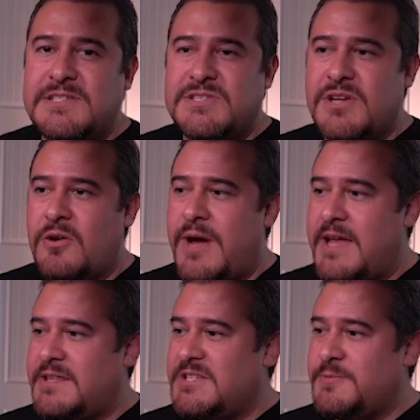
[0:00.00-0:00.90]
So
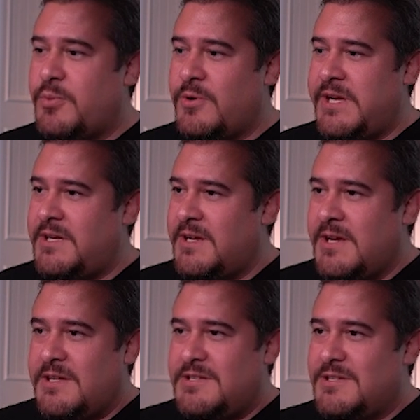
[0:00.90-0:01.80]
at this point,
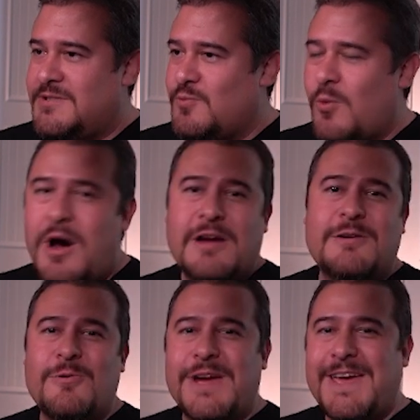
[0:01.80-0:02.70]
just walk
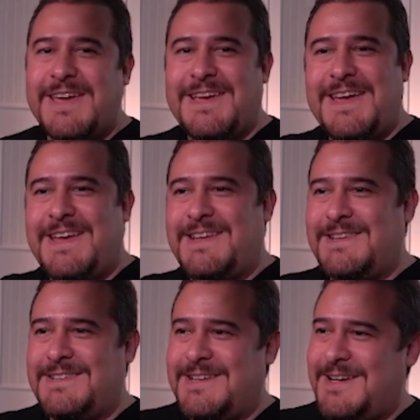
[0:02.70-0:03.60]
away
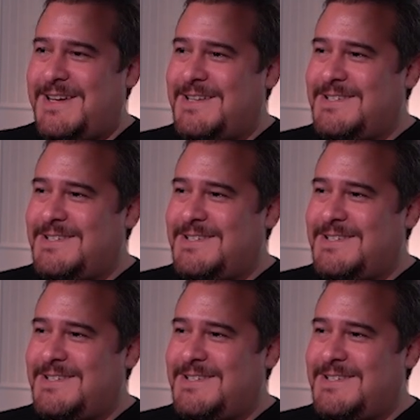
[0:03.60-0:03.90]
and uh,